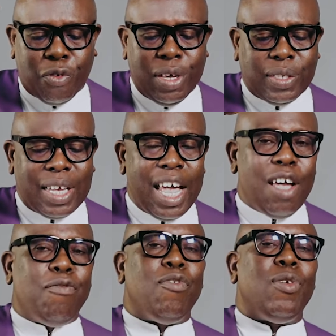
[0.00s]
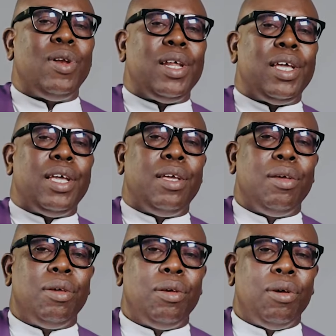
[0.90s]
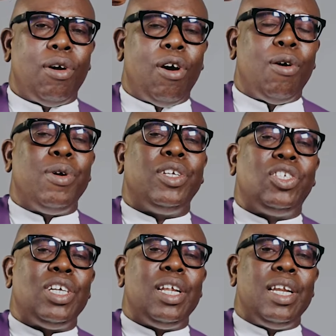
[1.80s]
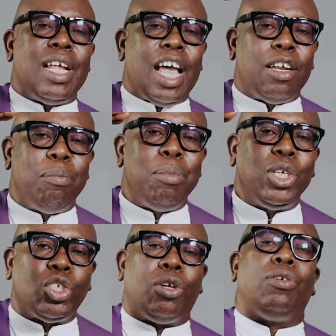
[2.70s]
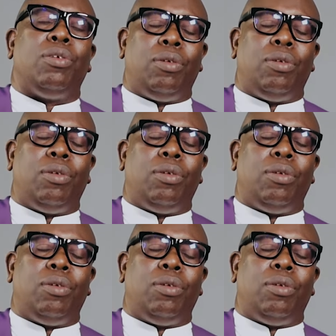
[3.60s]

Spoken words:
his heavenly origin and mission.